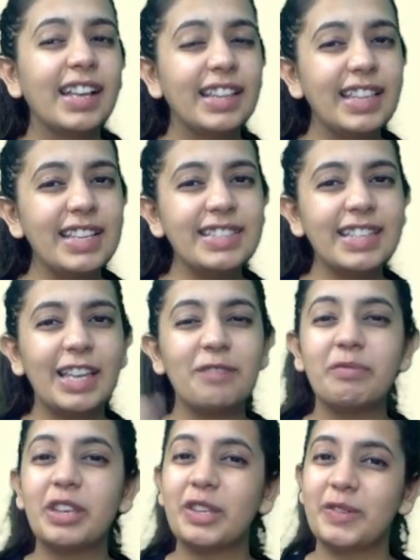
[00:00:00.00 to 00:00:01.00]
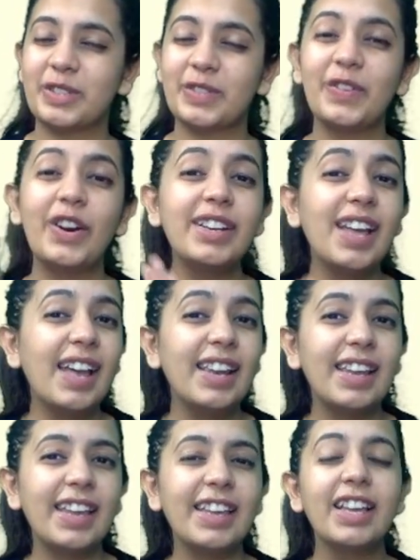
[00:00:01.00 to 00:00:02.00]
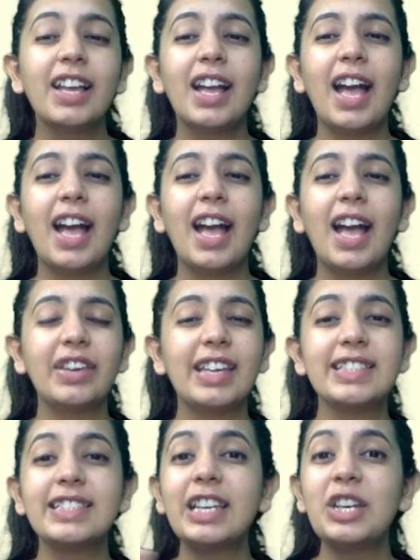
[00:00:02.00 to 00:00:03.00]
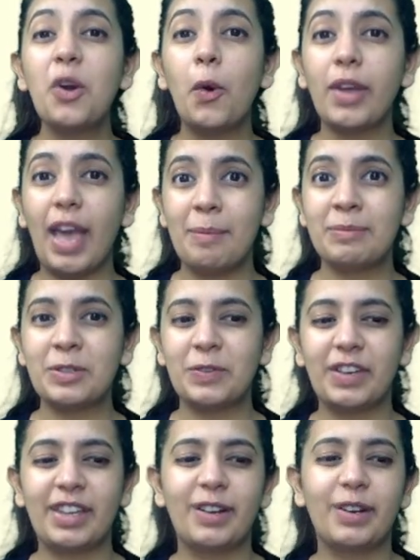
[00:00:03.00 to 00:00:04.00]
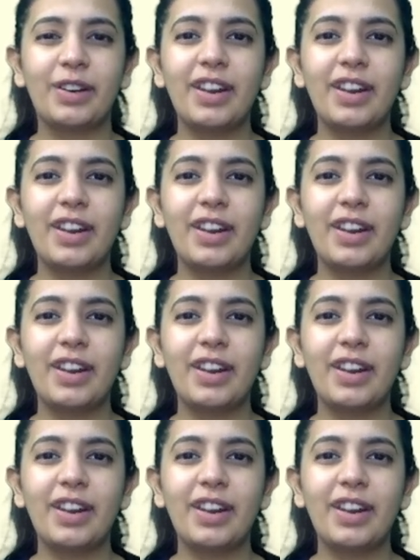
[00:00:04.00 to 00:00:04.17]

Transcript: this can be used for tiling and we can see no gaps over here,